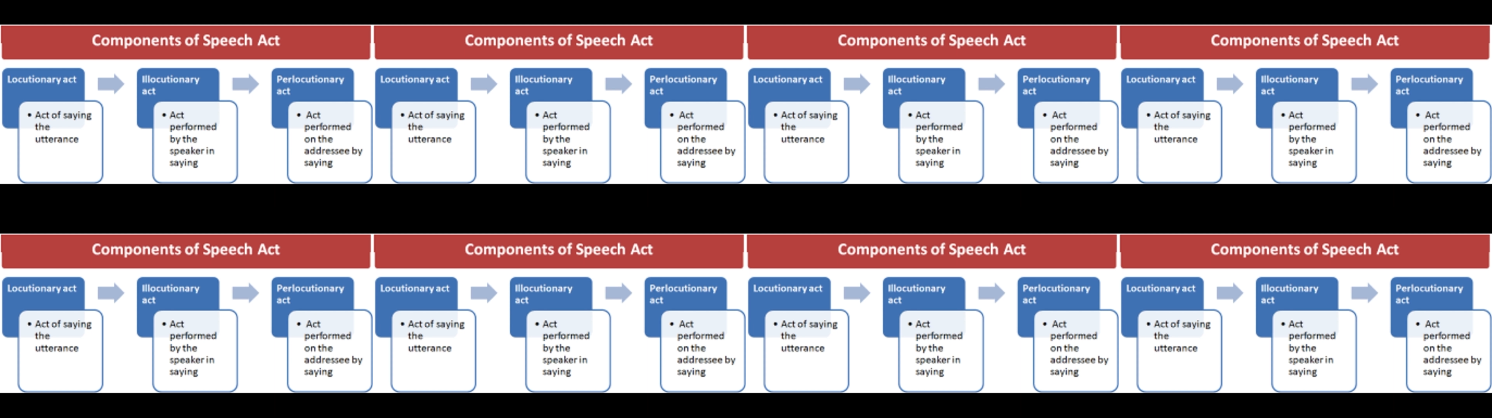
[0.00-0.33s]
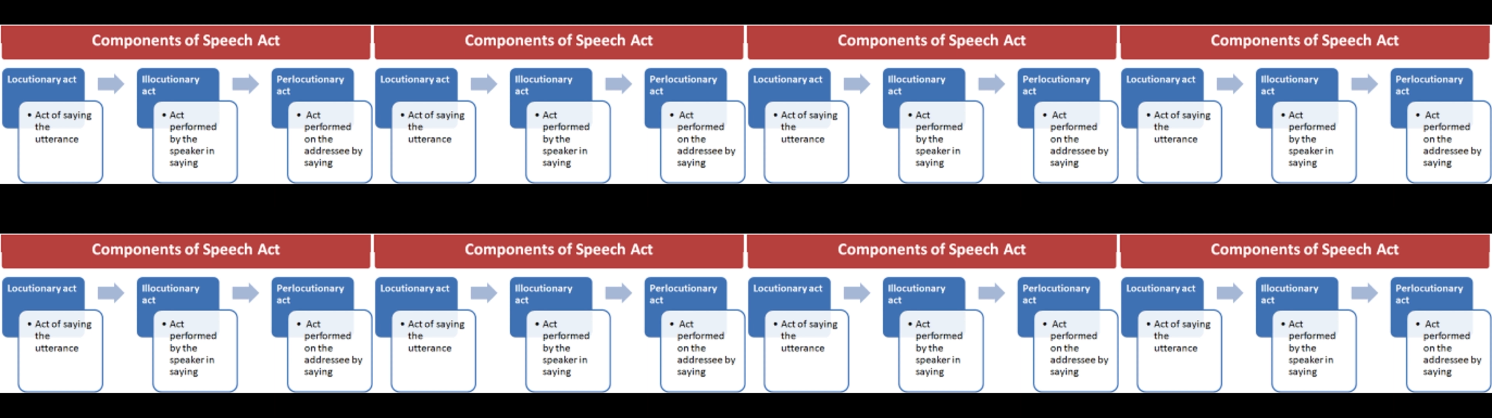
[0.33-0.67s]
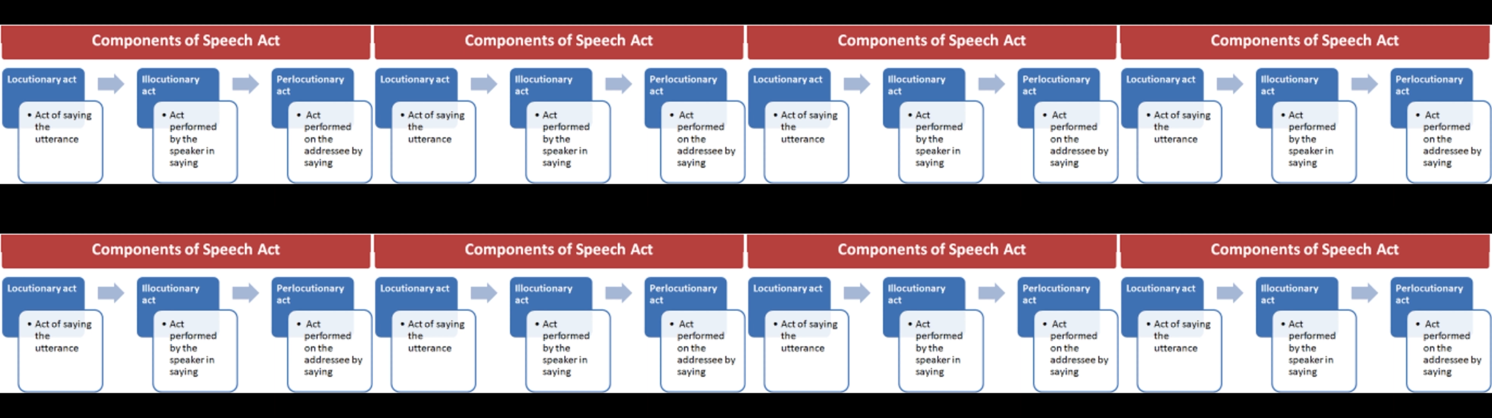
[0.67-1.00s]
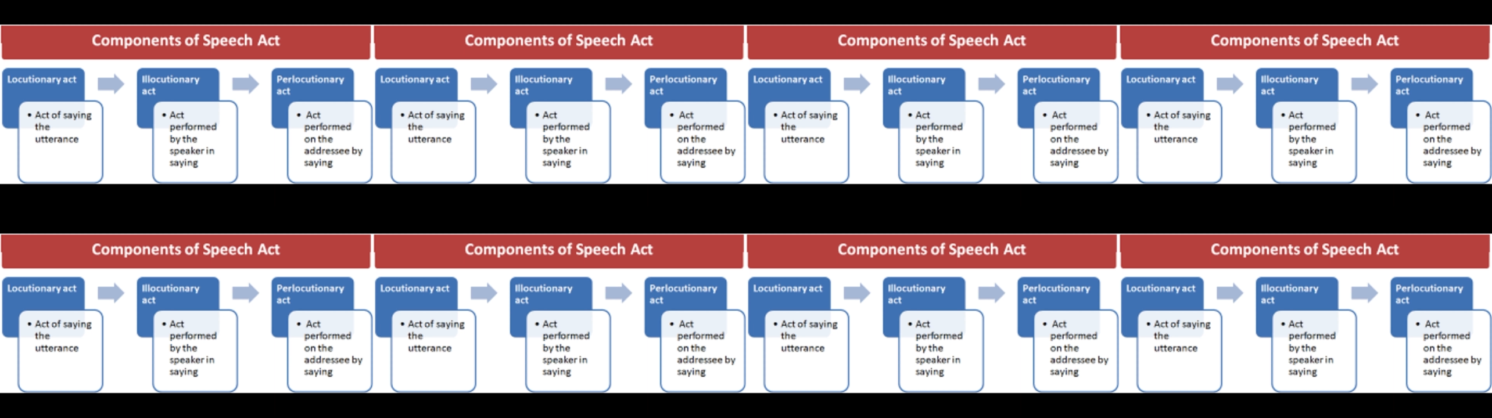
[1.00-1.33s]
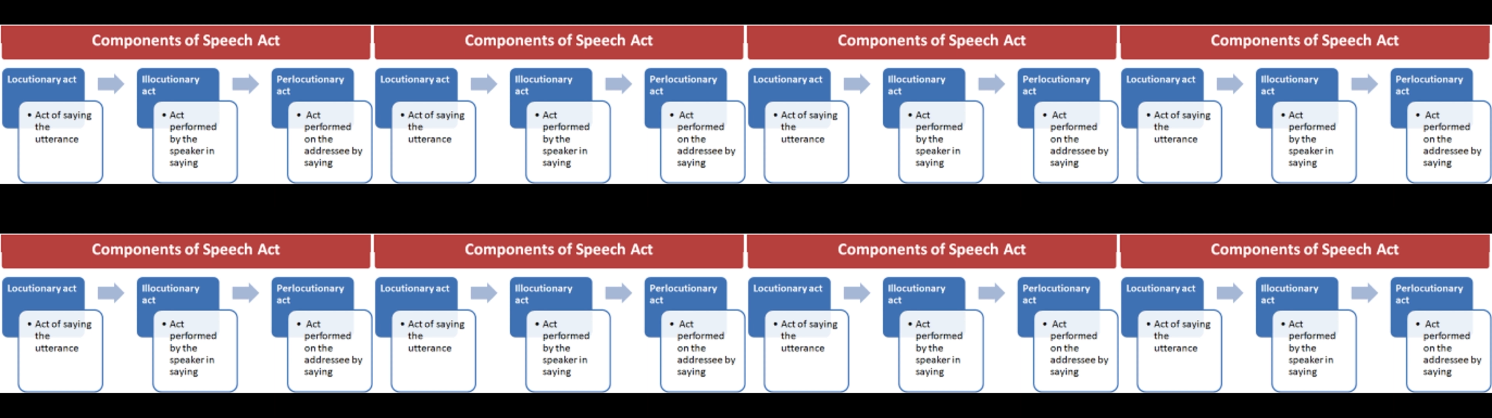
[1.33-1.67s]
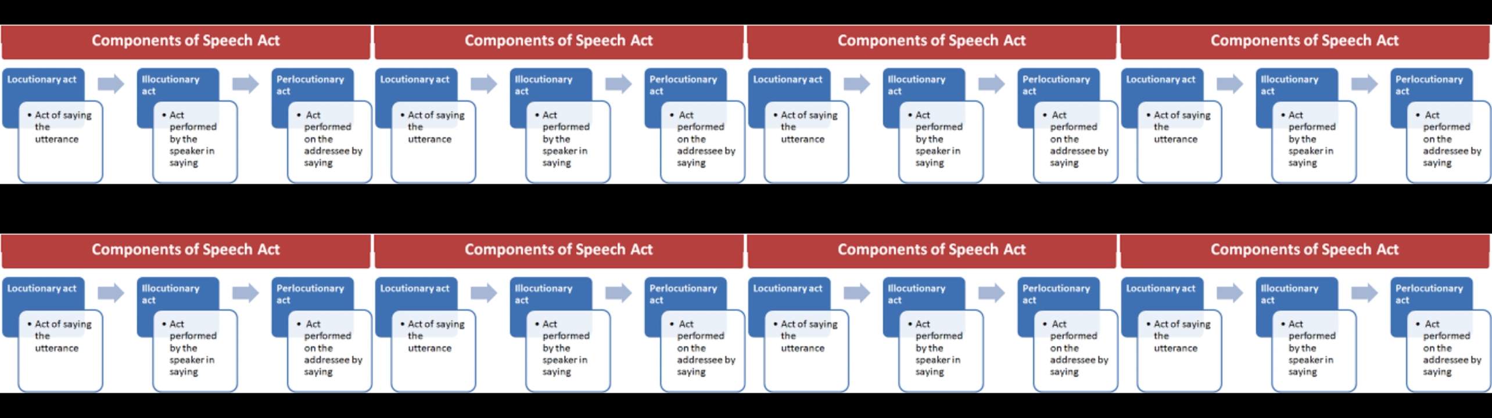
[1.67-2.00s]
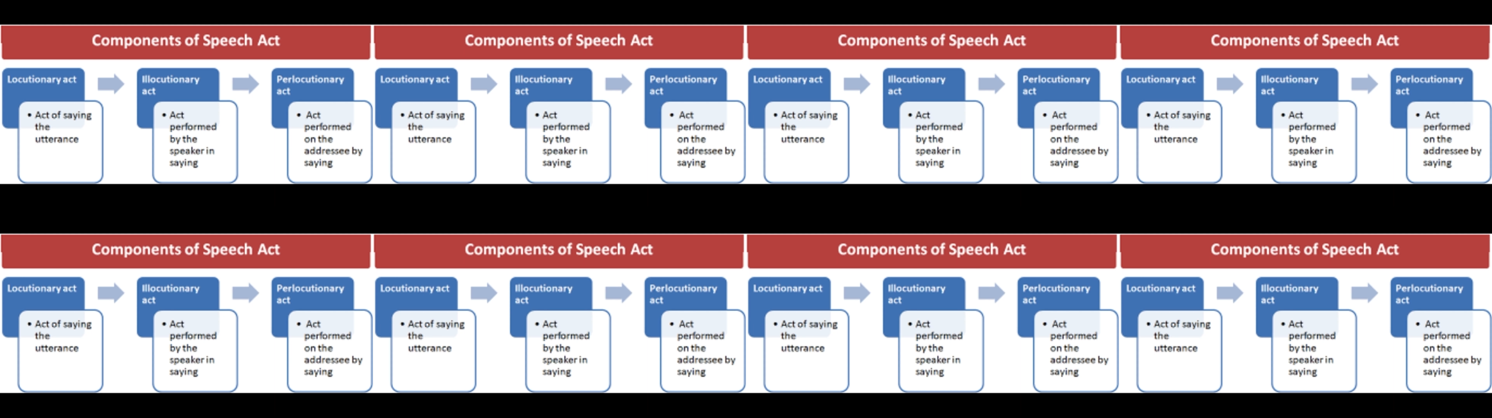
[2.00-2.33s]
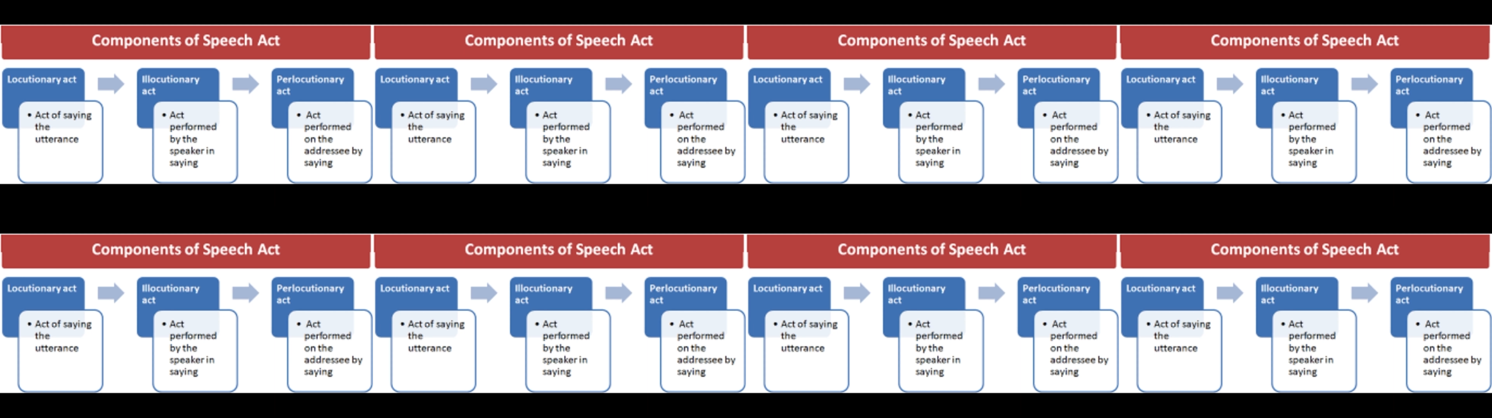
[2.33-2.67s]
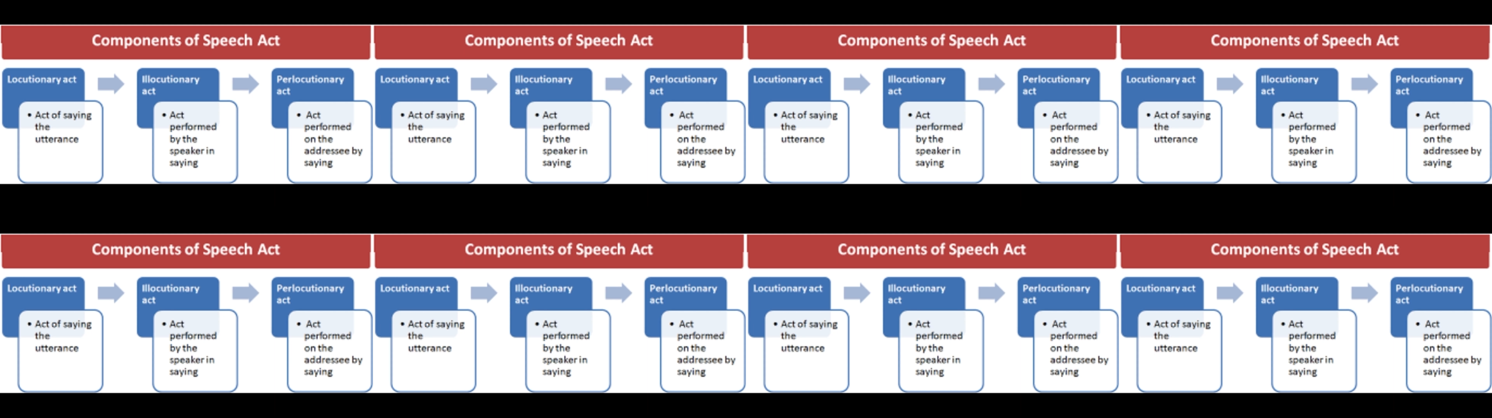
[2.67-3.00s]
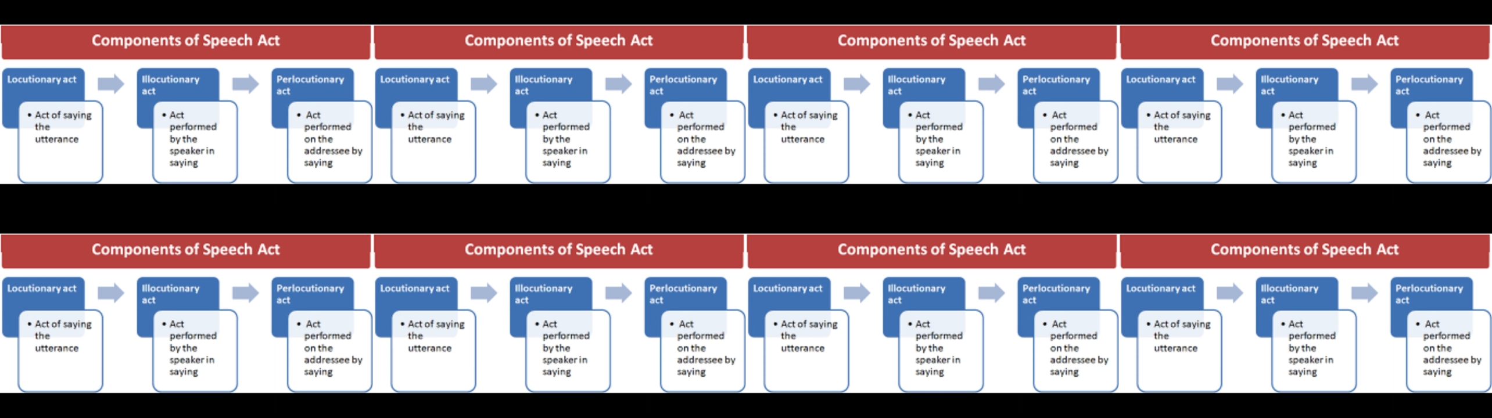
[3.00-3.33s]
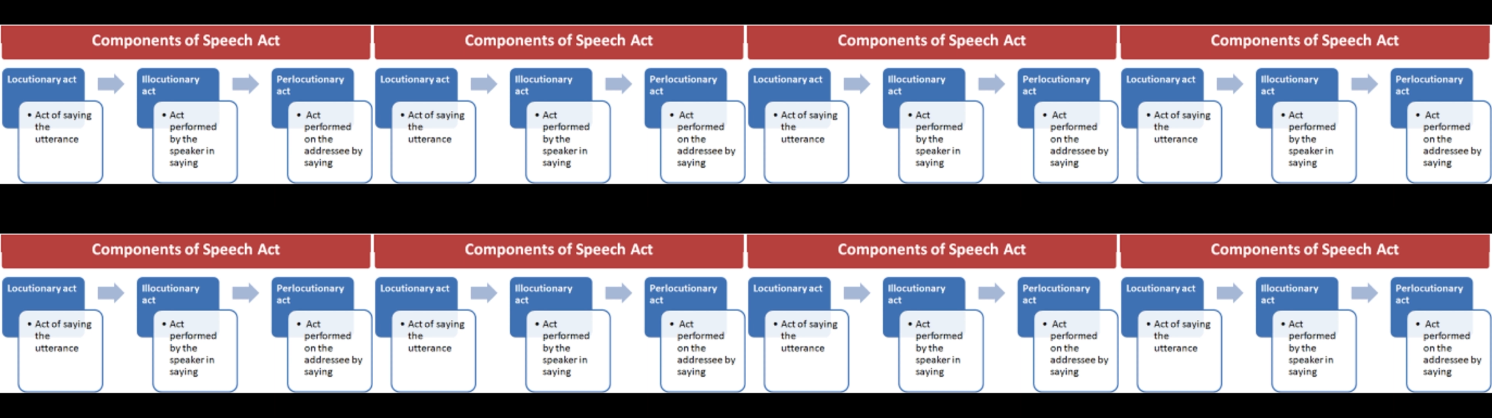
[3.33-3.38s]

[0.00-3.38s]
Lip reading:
Nobody's mouth can be seen.